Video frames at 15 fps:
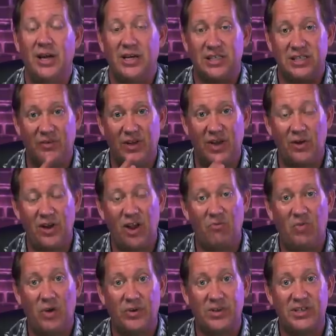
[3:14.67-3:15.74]
Because if you don't
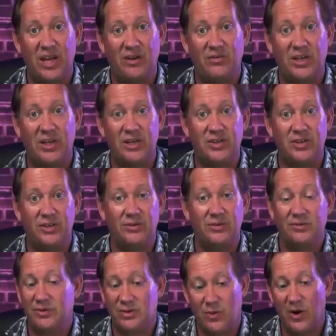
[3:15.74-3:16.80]
have public safety
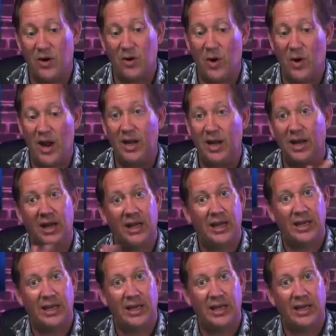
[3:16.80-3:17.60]
issue squared away,